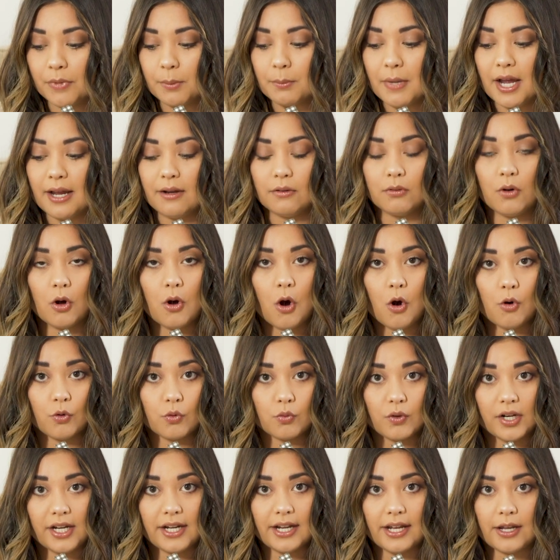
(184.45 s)
my
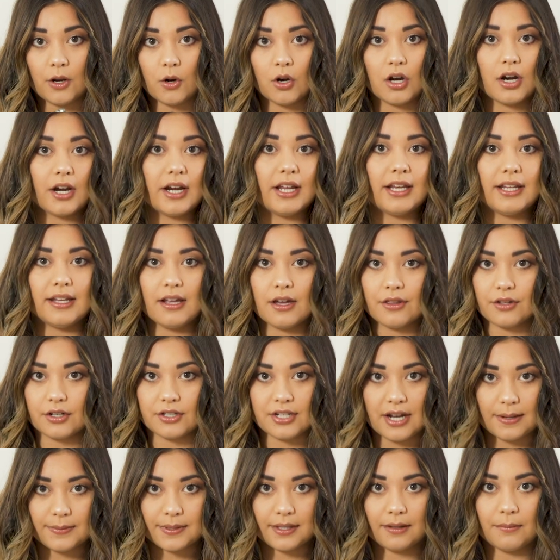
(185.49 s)
own reading or any other
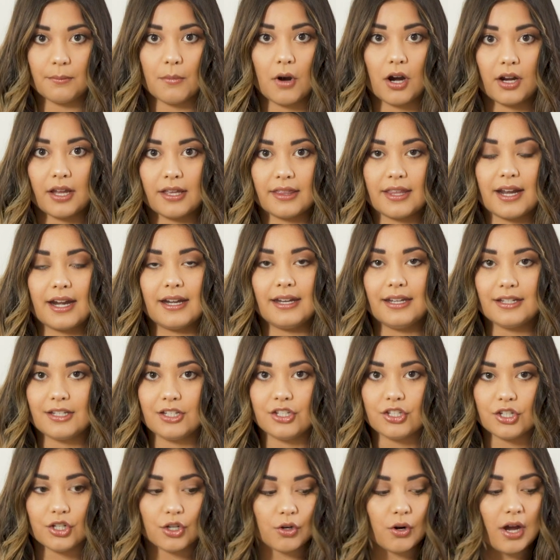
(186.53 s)
types of marking that I need
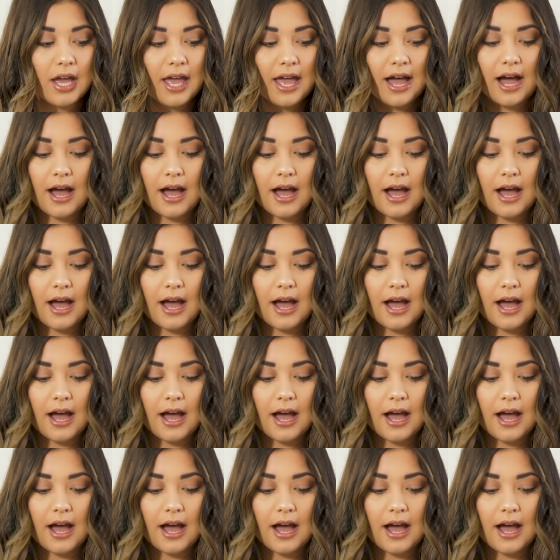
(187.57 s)
to do.